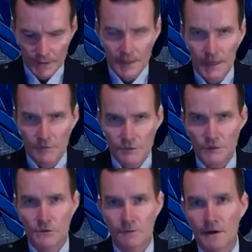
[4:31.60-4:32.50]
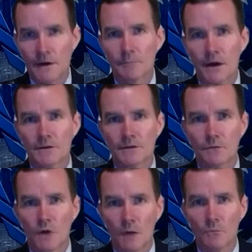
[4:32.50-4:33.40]
It was also very apparent that
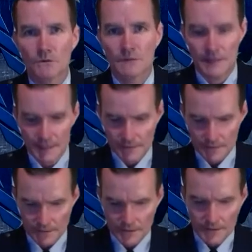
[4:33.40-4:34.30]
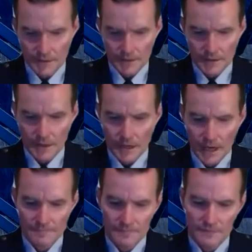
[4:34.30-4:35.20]
Rob was a leader.
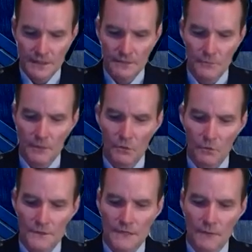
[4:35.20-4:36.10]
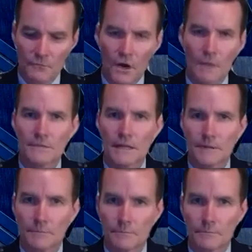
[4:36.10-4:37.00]
I vividly remember one time Rob
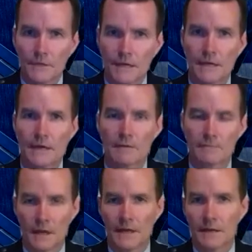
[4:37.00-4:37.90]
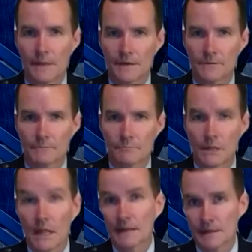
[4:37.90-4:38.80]
telling me and our flight commander
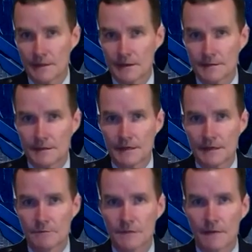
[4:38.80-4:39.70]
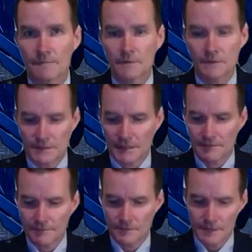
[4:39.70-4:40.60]
politely that it was time for us to
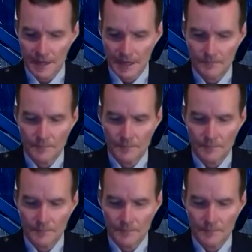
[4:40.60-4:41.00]
leave for the day.